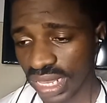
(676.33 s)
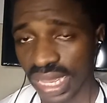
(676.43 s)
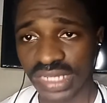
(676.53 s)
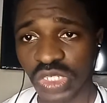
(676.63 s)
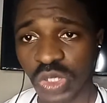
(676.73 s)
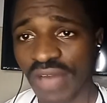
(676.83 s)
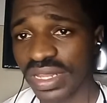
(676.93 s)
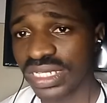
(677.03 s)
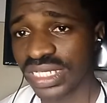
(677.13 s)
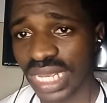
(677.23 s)
Yeah, so
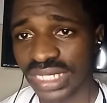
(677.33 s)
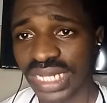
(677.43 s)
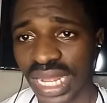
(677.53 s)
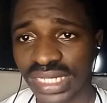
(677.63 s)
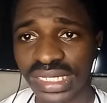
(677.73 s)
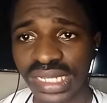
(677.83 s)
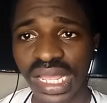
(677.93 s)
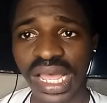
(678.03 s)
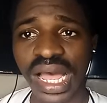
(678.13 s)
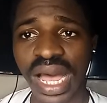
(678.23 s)
having said that,
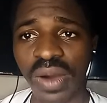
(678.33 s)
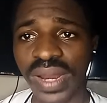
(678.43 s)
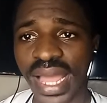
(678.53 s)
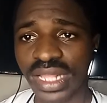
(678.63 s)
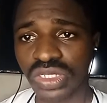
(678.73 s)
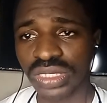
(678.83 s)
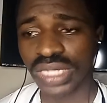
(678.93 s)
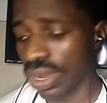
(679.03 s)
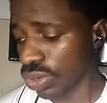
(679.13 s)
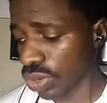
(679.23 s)
I would like
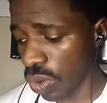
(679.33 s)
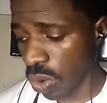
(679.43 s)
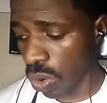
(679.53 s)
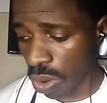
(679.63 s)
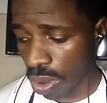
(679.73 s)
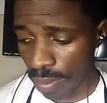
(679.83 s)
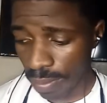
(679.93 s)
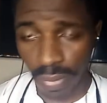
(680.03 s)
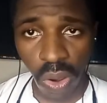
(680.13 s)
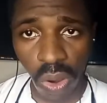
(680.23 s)
to now go
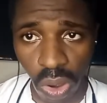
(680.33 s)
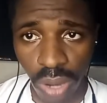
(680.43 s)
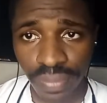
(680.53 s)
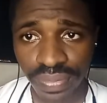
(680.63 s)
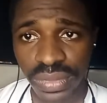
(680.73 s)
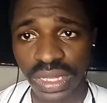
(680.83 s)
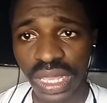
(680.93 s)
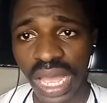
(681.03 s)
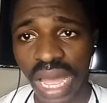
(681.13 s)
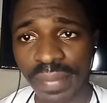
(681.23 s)
more
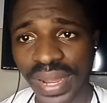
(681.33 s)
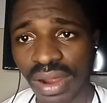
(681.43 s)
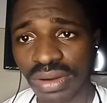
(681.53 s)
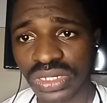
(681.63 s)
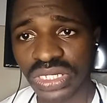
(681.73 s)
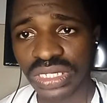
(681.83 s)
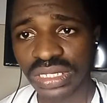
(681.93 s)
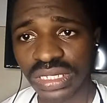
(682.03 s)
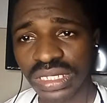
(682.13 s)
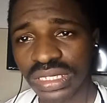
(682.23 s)
about
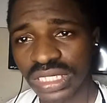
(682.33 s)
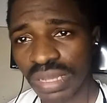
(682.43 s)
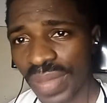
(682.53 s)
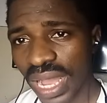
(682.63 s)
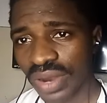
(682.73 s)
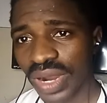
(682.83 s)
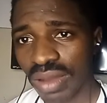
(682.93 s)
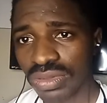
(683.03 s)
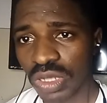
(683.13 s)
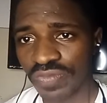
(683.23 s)
the
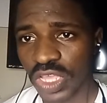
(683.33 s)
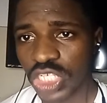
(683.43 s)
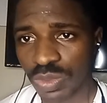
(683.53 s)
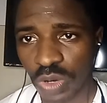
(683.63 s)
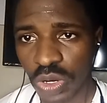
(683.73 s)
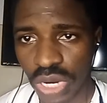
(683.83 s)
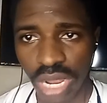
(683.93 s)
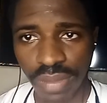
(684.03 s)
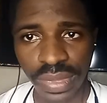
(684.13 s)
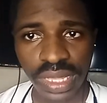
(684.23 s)
background of this
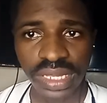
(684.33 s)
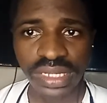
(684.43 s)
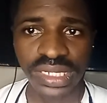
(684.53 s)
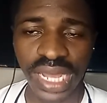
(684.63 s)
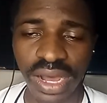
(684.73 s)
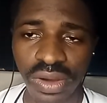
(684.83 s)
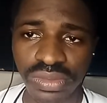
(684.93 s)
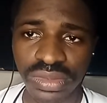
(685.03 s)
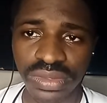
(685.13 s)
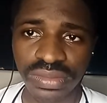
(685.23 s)
program.
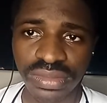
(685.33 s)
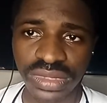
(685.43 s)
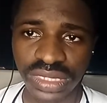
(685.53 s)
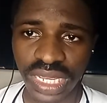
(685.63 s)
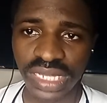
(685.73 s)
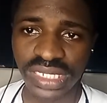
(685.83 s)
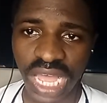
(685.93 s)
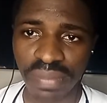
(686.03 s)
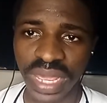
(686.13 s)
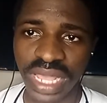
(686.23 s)
Now,
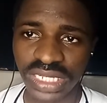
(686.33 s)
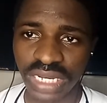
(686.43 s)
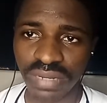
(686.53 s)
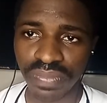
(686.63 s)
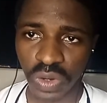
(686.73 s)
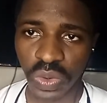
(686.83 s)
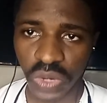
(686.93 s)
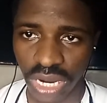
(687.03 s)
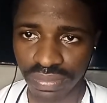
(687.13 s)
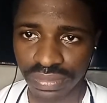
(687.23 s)
this amazing
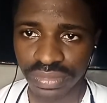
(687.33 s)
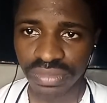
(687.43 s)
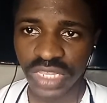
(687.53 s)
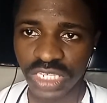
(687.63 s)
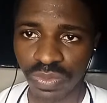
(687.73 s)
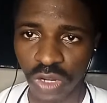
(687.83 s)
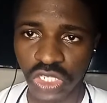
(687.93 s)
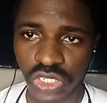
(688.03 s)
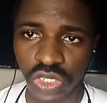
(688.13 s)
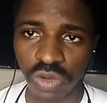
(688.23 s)
program is
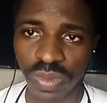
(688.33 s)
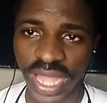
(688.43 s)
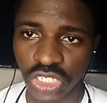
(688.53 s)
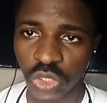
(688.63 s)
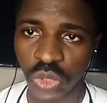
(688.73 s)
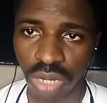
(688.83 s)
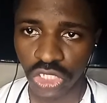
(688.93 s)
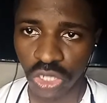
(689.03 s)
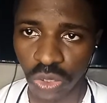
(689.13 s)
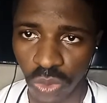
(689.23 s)
brought to you by Joshua
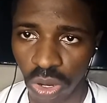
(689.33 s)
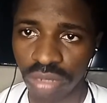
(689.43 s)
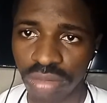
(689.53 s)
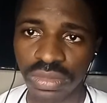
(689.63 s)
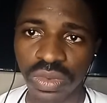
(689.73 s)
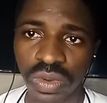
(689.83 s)
Oshowo,